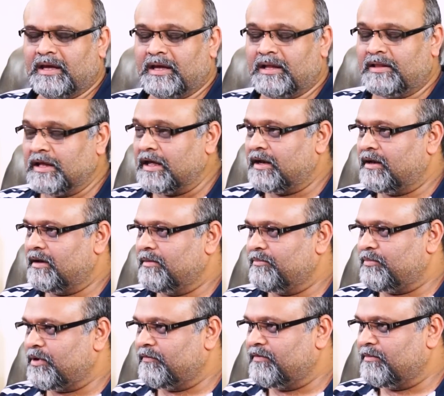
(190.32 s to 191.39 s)
And
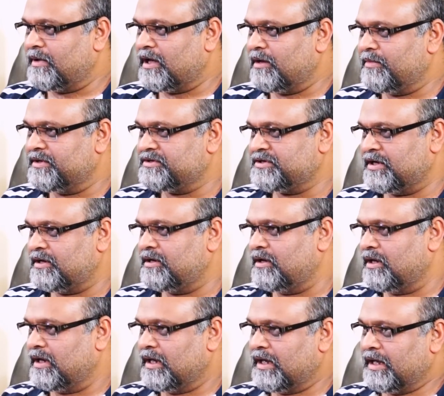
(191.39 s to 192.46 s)
then Prophet Muhammad said,
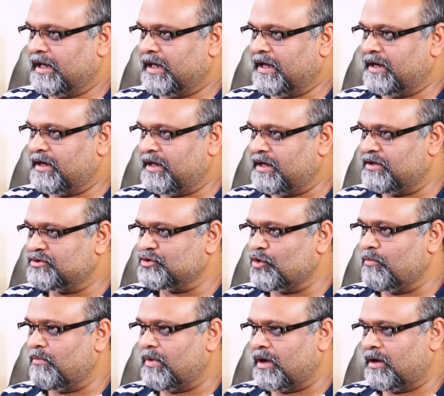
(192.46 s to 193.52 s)
in his
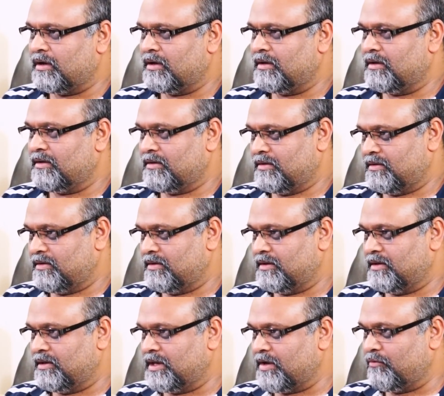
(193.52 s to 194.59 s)
ummah,
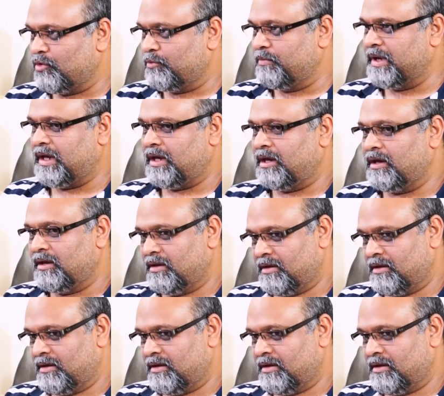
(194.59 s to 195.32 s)
there would be